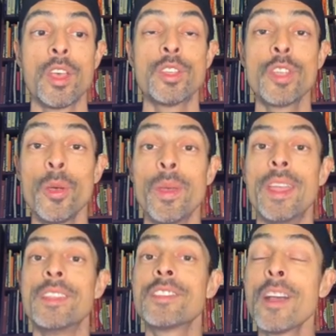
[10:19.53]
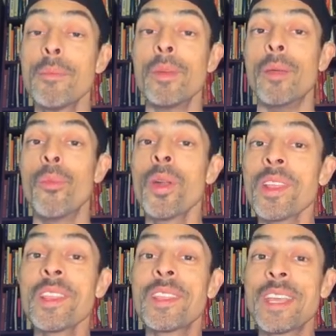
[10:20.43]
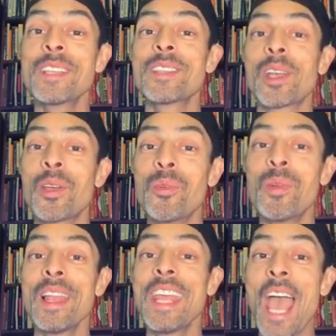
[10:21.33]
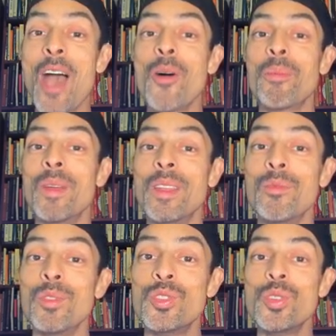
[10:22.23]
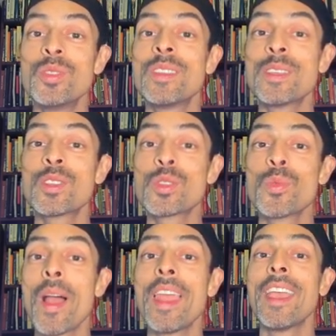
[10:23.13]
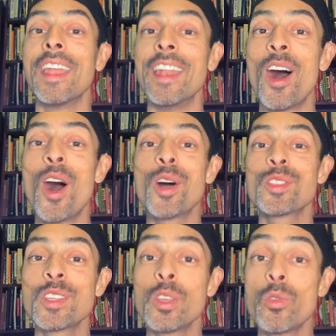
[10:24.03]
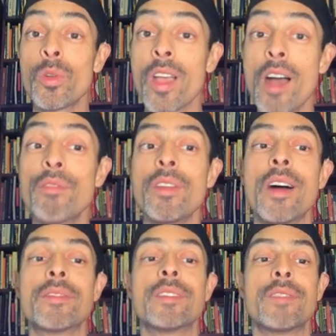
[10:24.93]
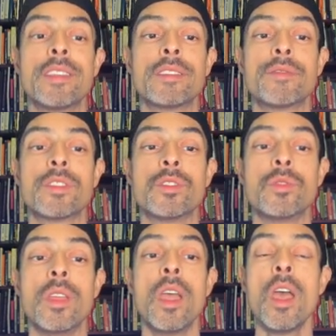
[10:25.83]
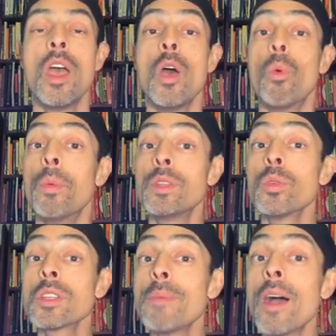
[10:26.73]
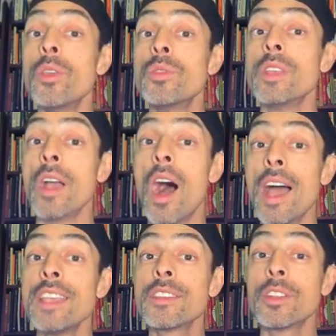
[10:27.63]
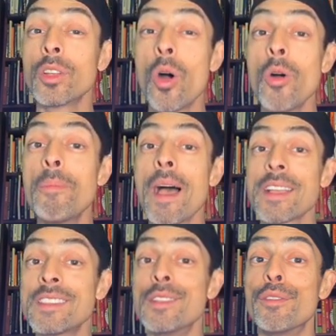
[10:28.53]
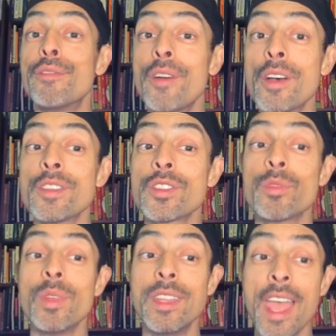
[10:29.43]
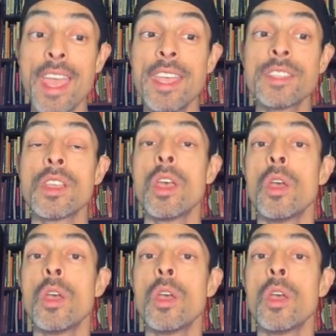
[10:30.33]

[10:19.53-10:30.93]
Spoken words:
So in summary, what are the things that can really help in reducing swelling and enhancing your recovery after facelift surgery? Well, we talked about using ice and cold packs in the first 3 days.